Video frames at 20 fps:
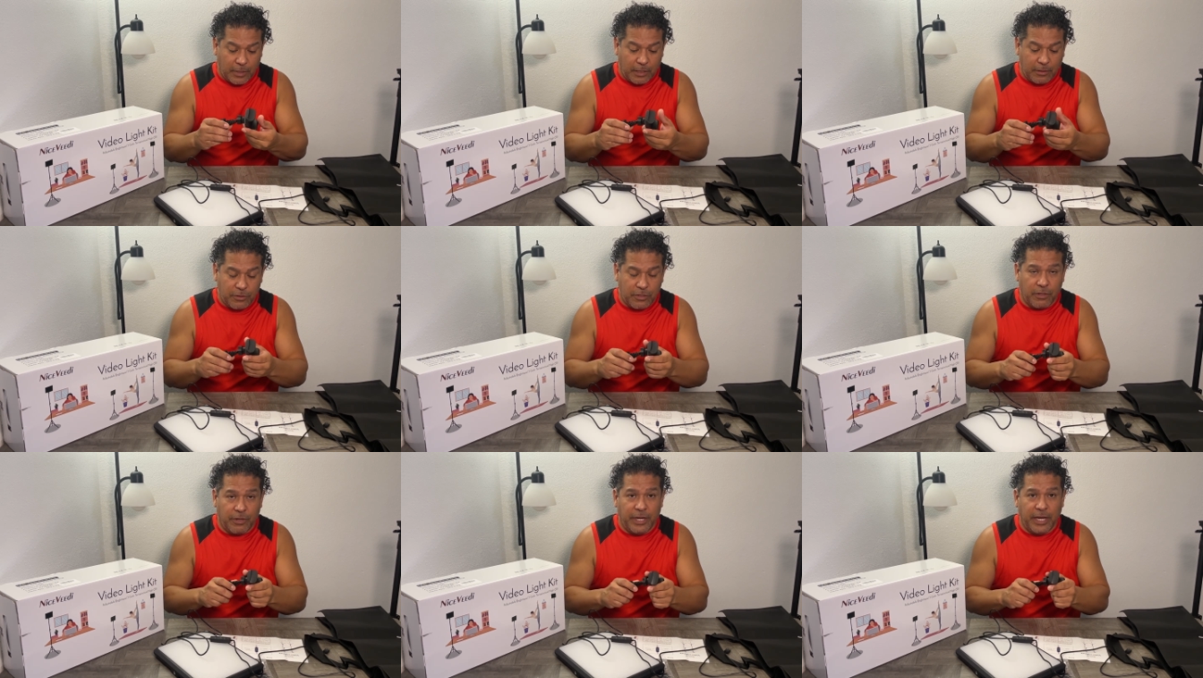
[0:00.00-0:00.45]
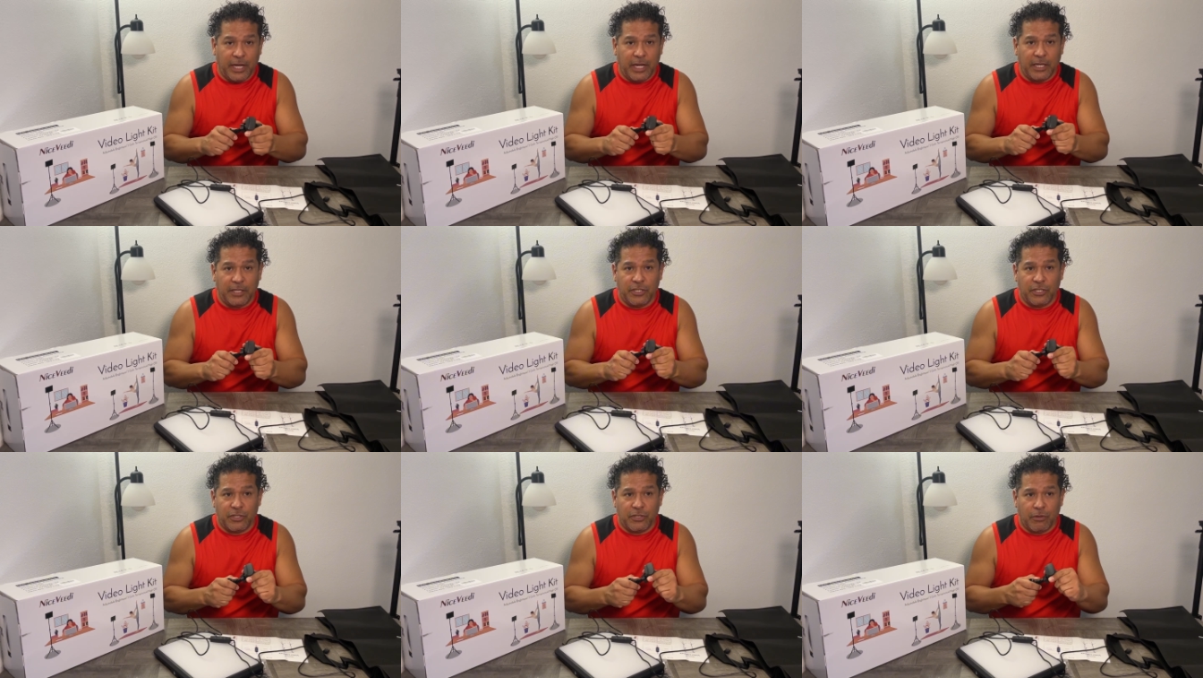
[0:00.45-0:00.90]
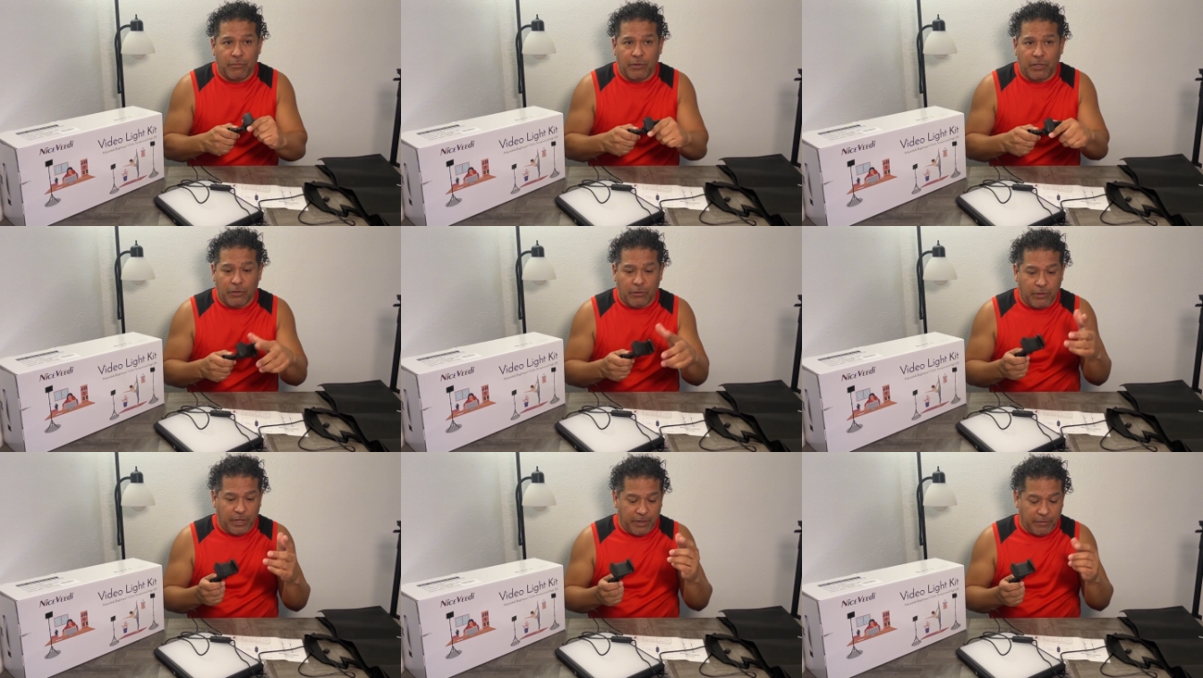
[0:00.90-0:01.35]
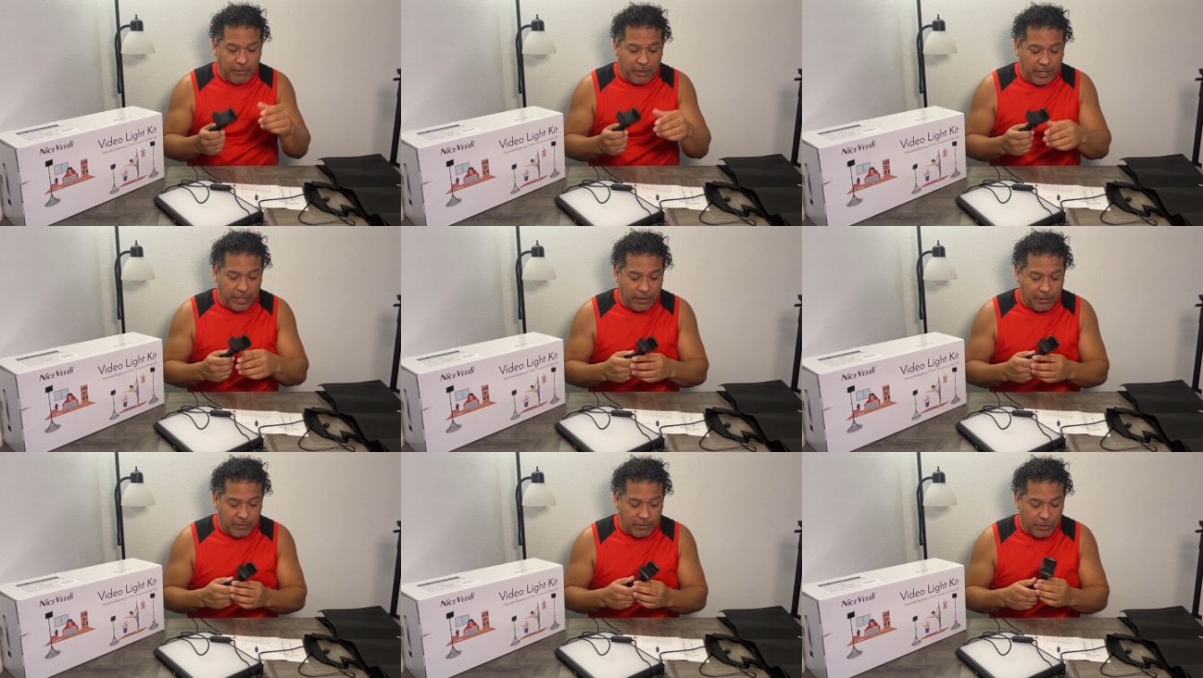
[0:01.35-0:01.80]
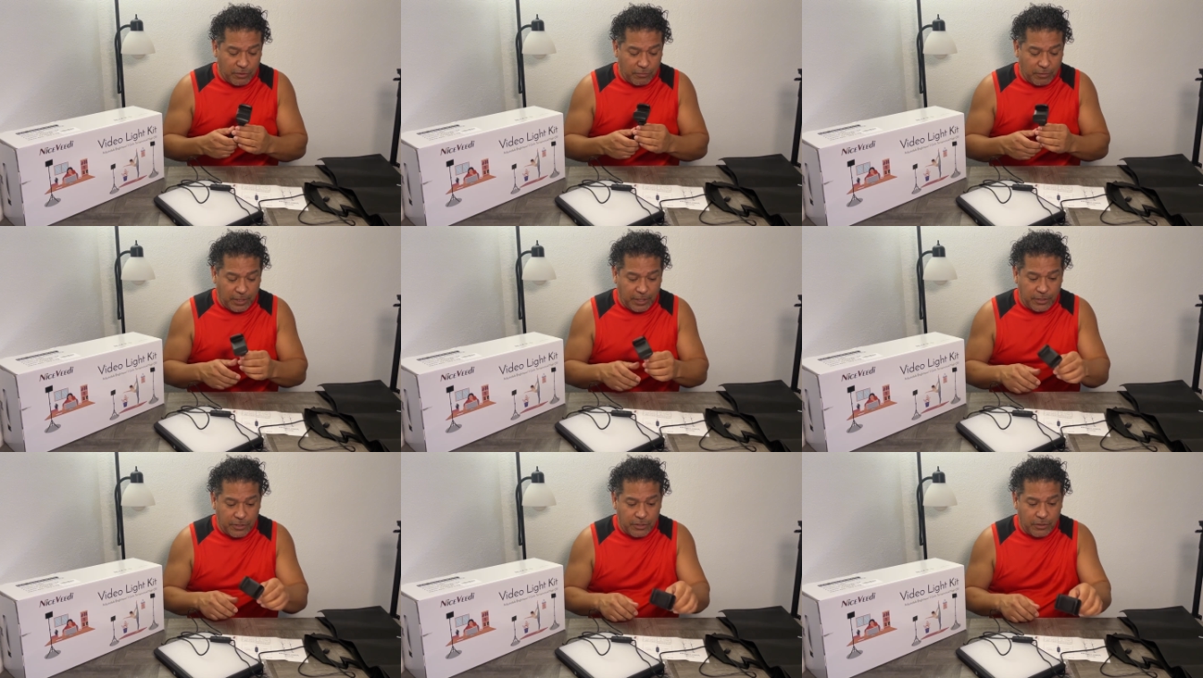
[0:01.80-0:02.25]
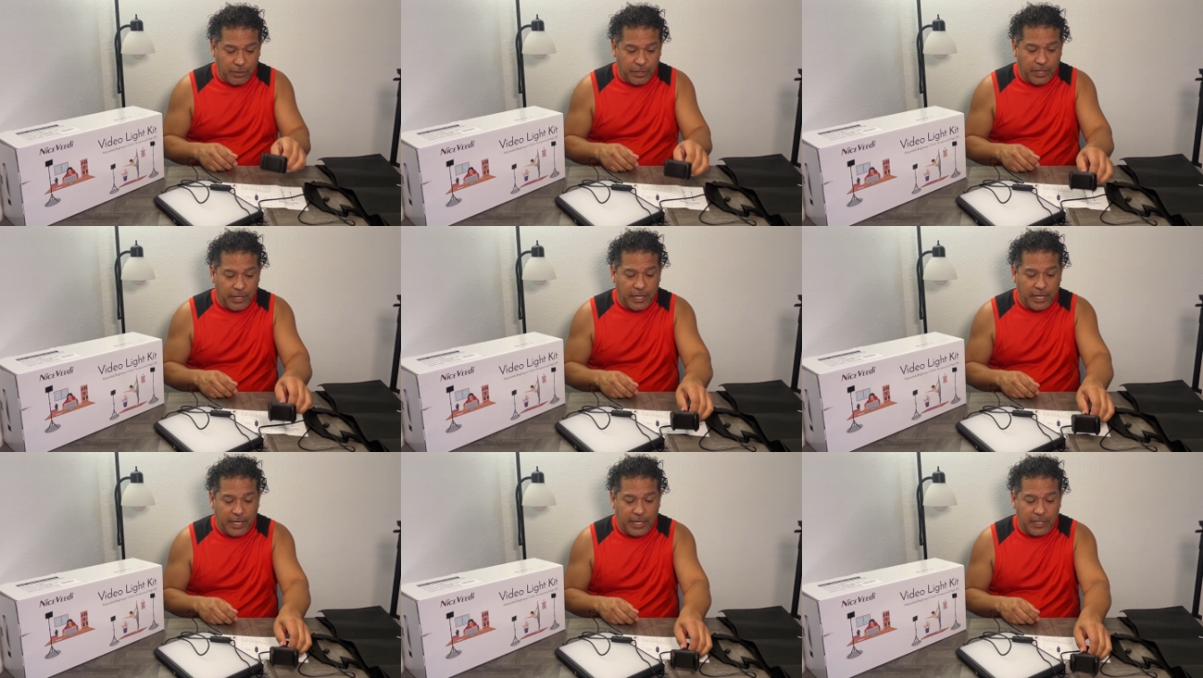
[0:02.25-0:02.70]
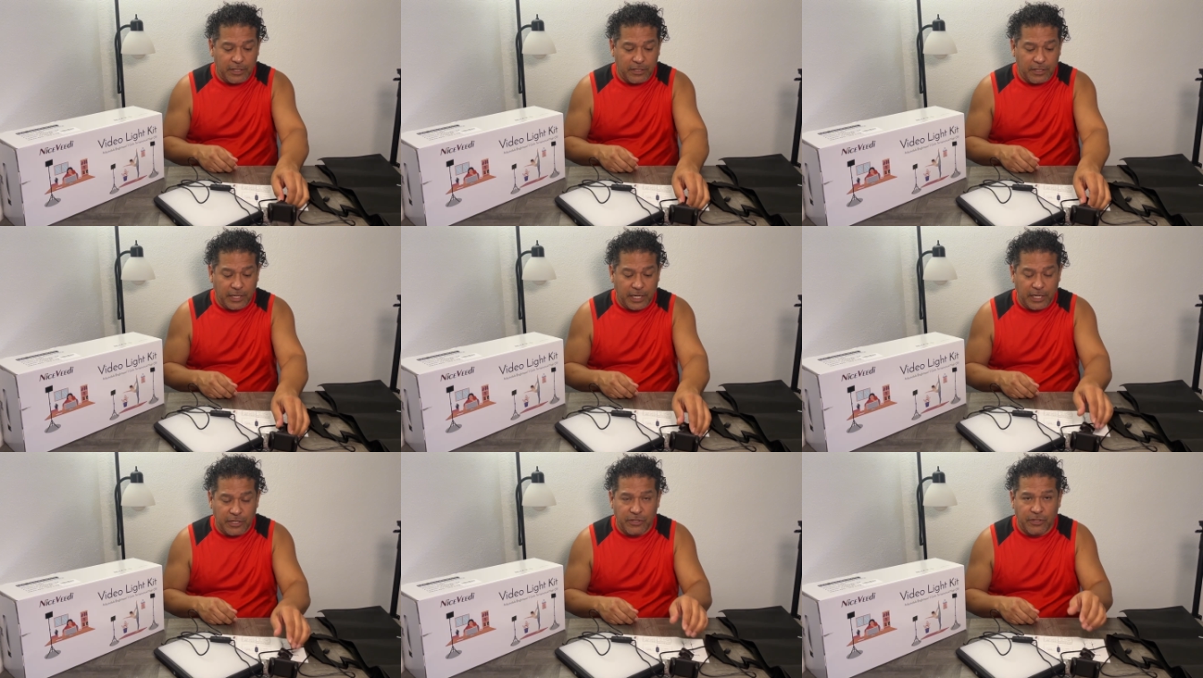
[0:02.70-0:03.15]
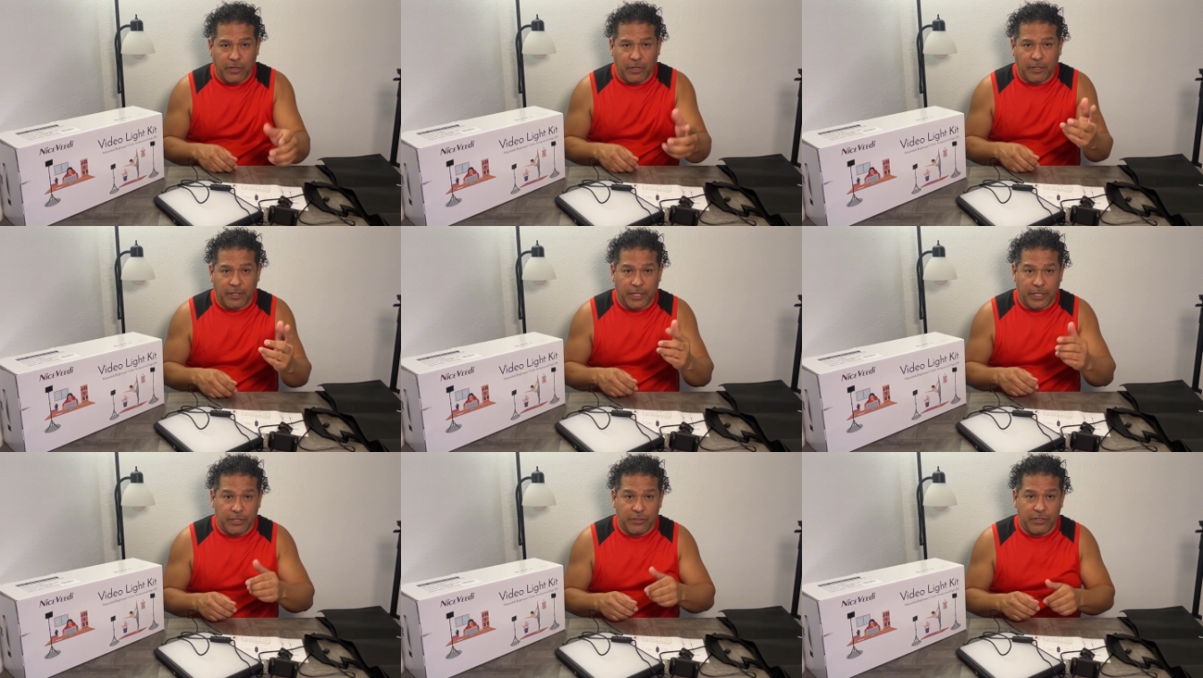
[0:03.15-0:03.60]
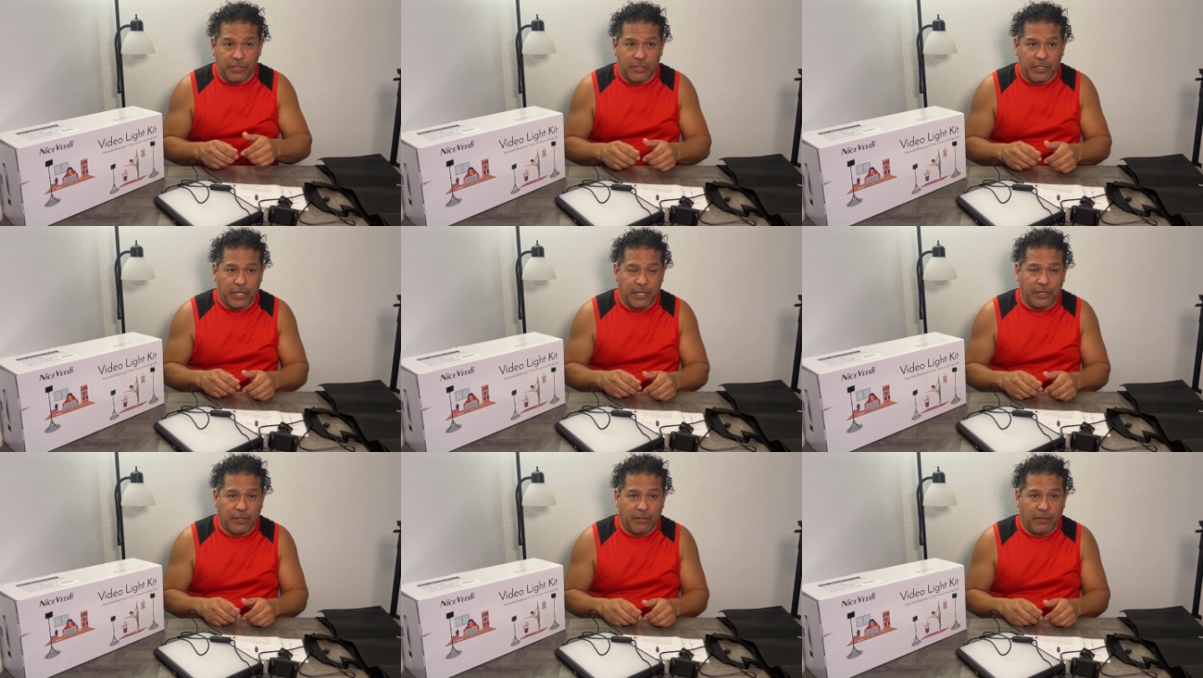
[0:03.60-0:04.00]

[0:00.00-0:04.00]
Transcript: So yeah, just a real quick video. I just wanted to show you guys in case you're all interested.